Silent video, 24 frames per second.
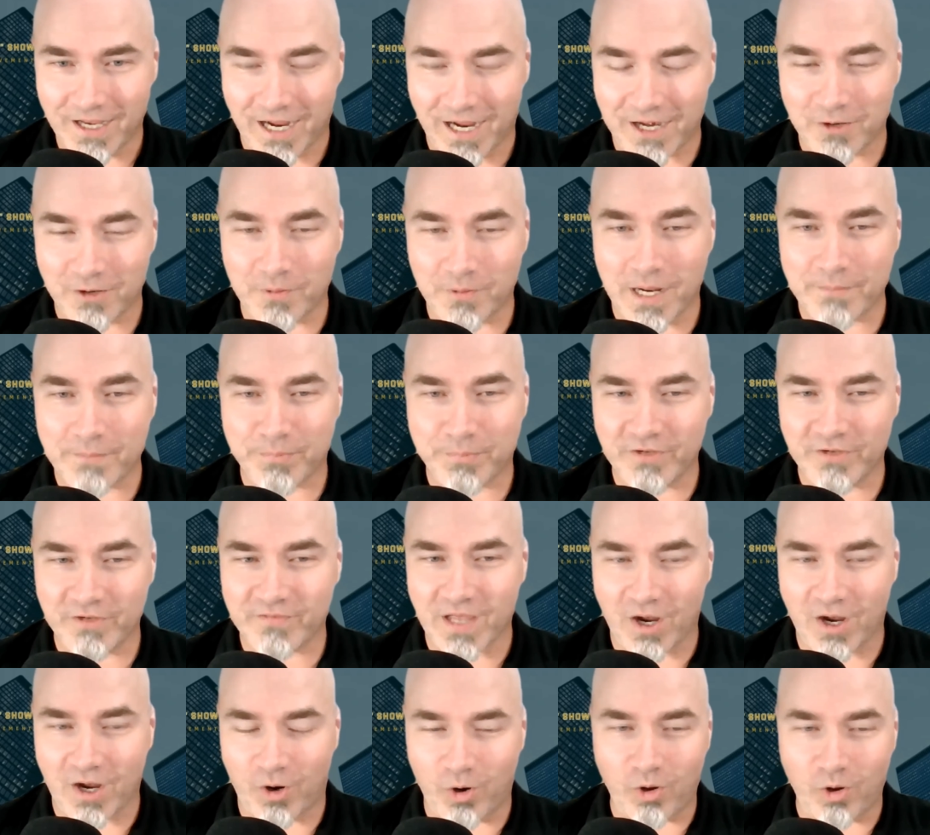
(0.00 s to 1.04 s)
I believe
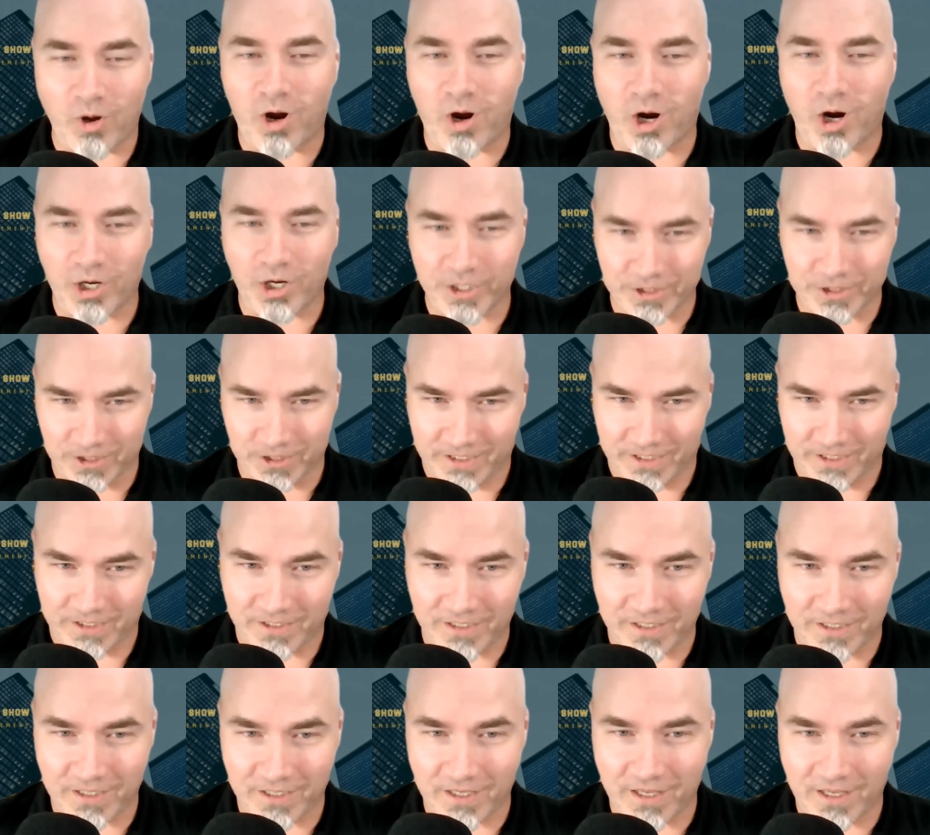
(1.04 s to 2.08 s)
that
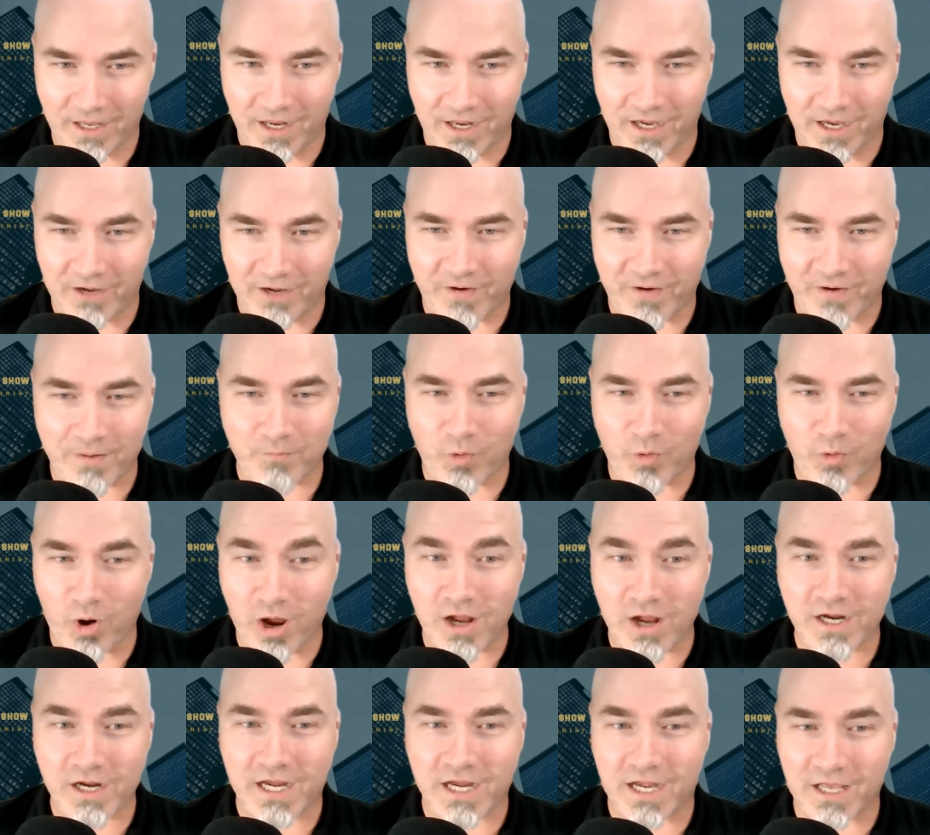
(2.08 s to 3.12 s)
wholeheartedly. And if I'm
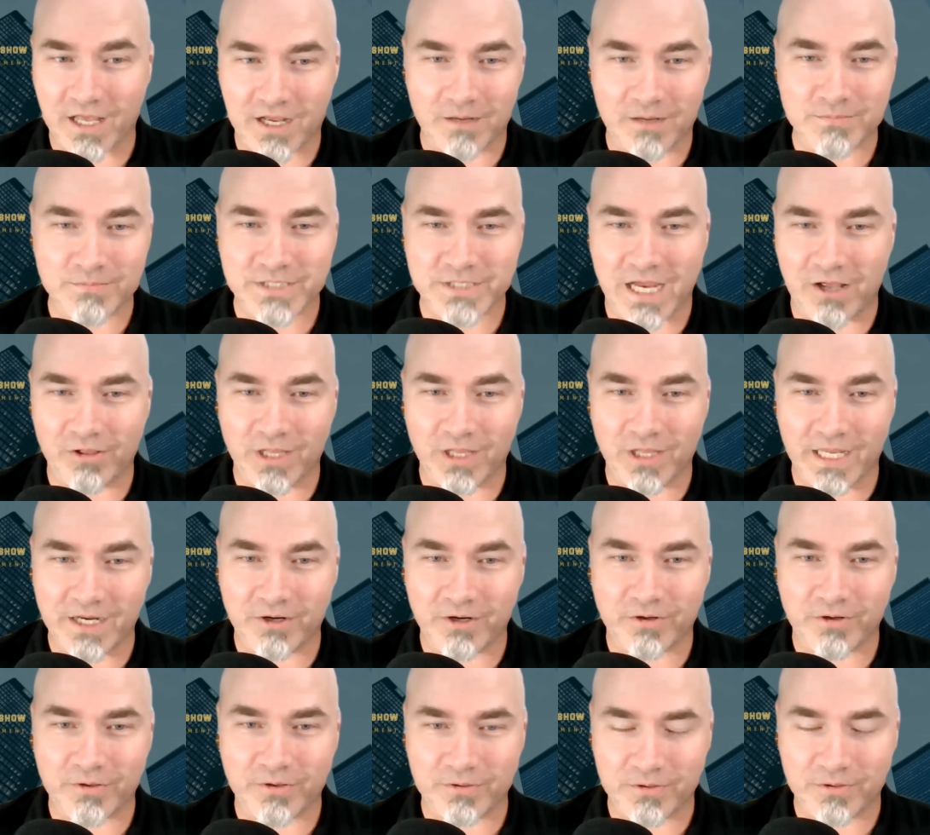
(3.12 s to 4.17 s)
wrong and it comes out
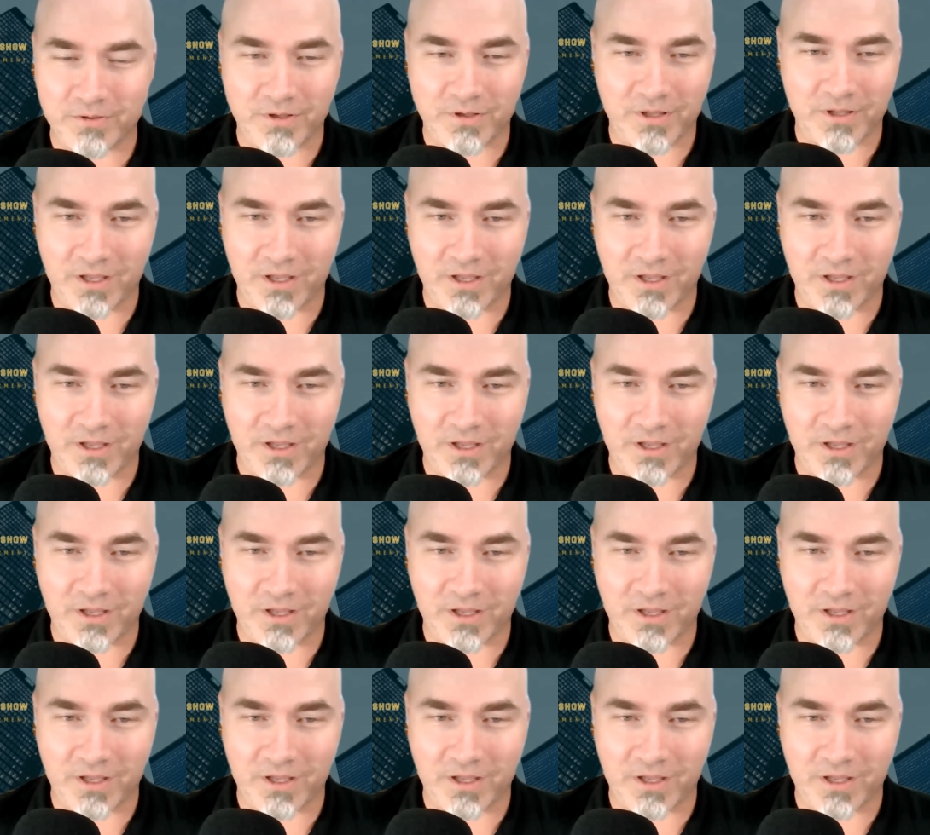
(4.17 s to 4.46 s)
later,